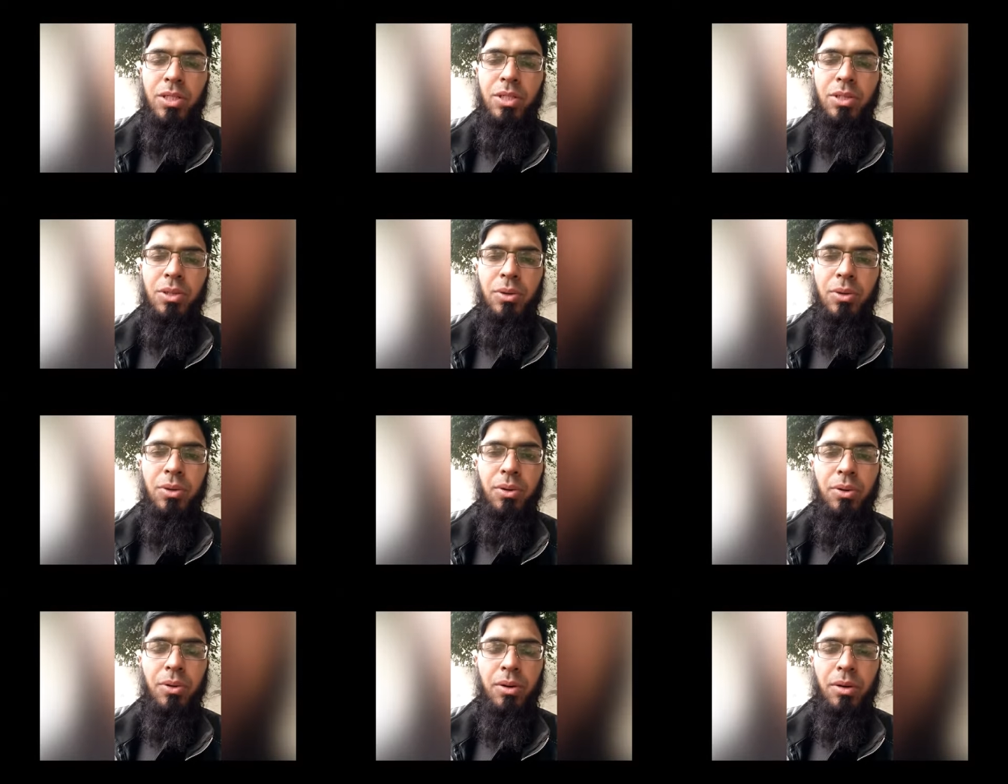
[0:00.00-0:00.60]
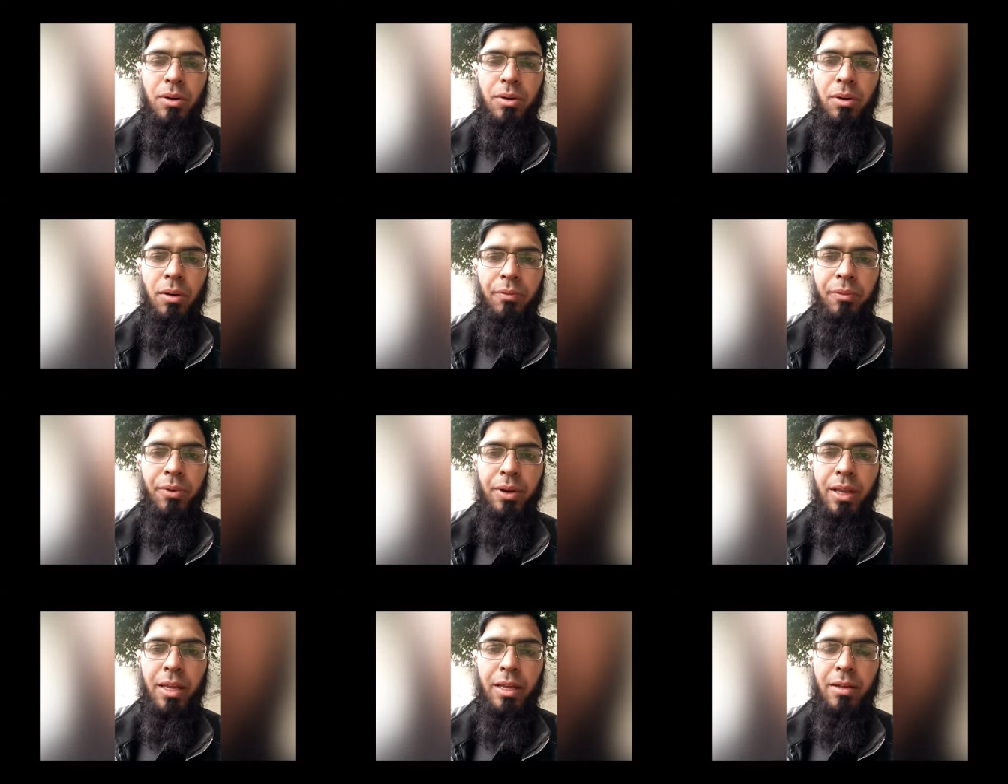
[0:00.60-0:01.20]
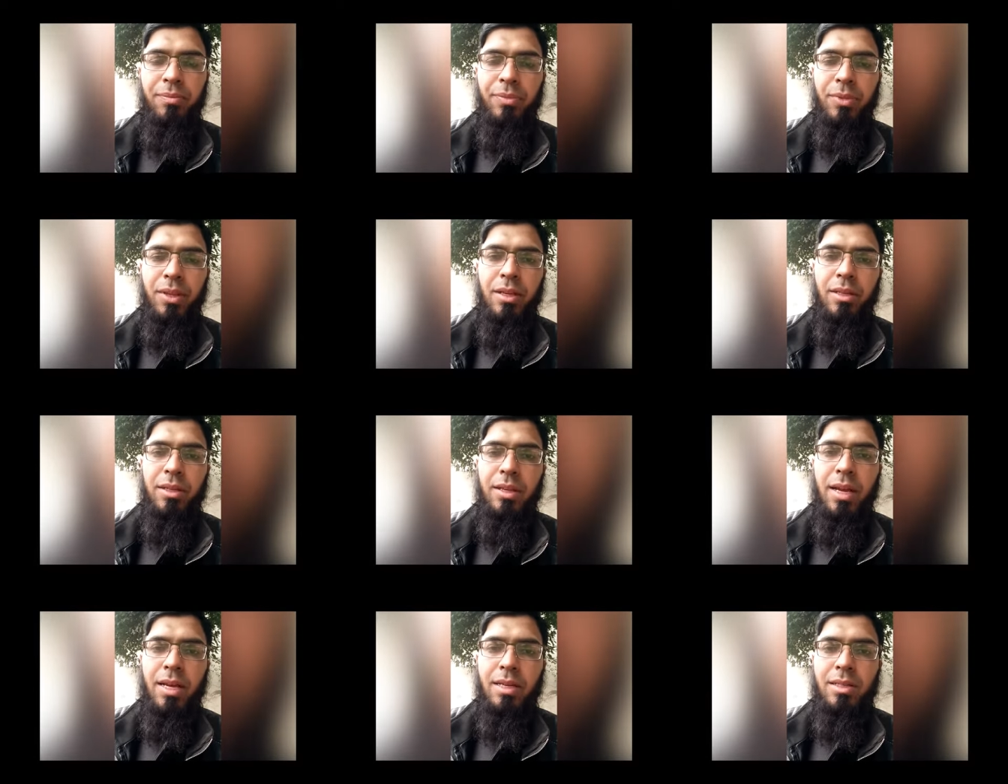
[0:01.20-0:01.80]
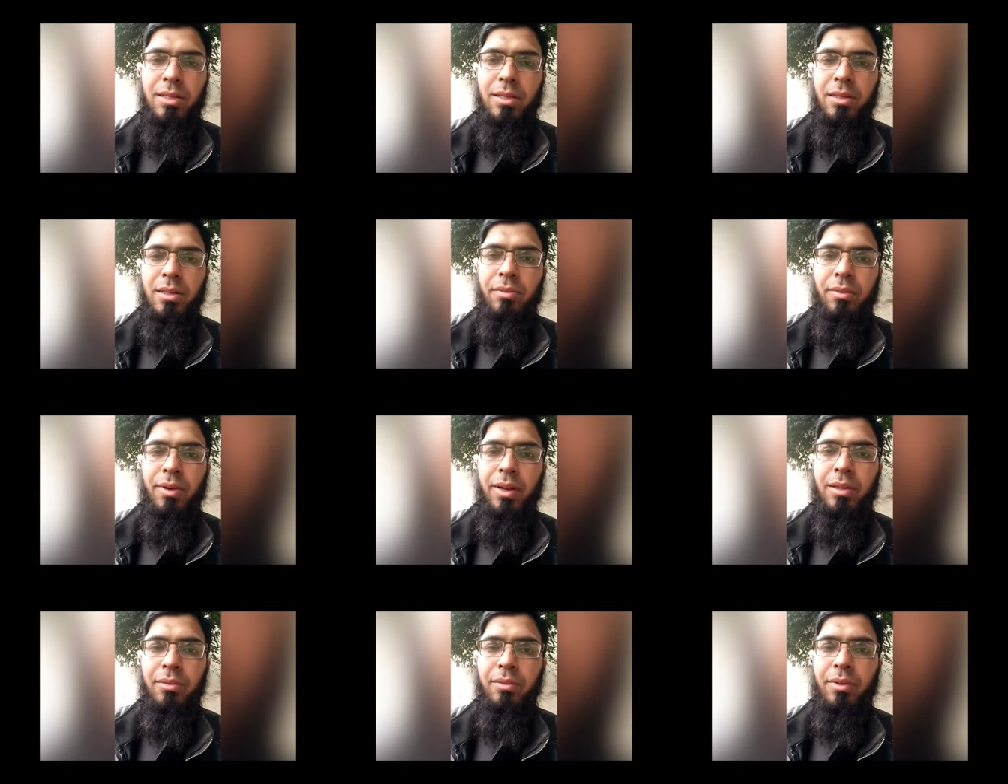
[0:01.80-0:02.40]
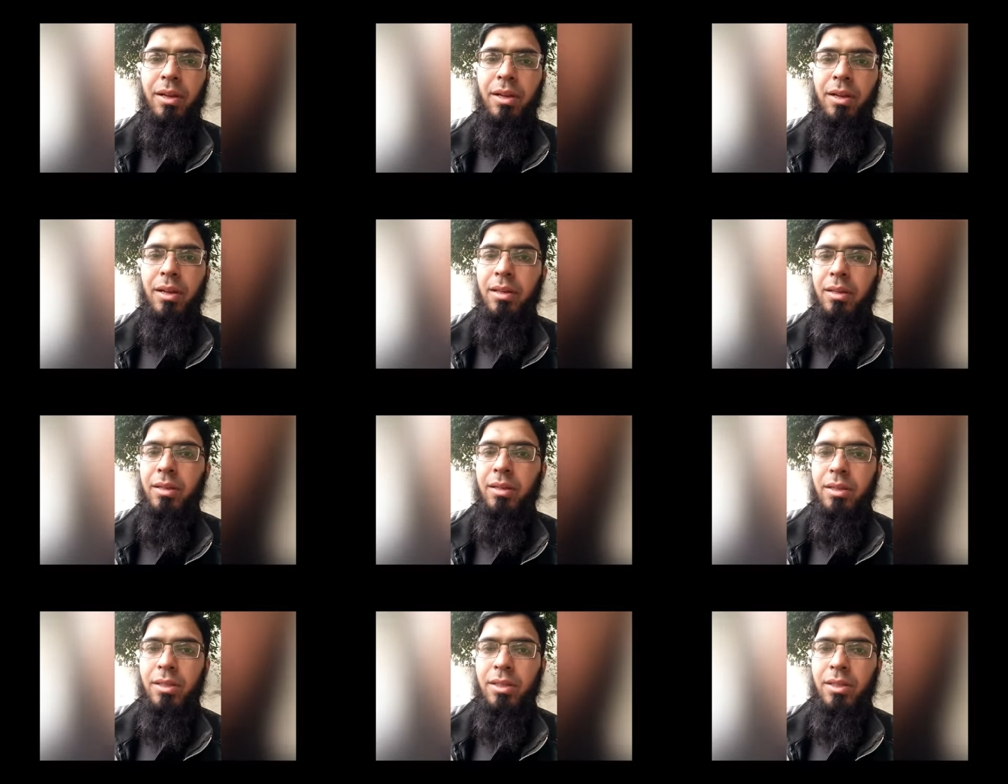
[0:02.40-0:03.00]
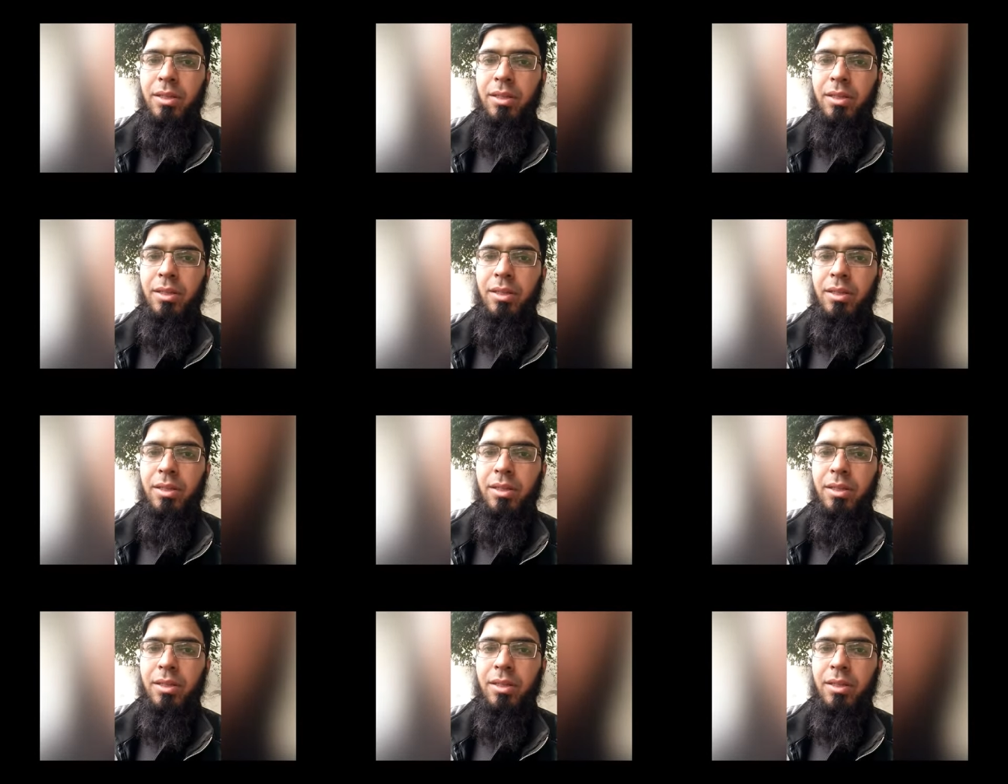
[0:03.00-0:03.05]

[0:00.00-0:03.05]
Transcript: so hopefully that uh, the weather will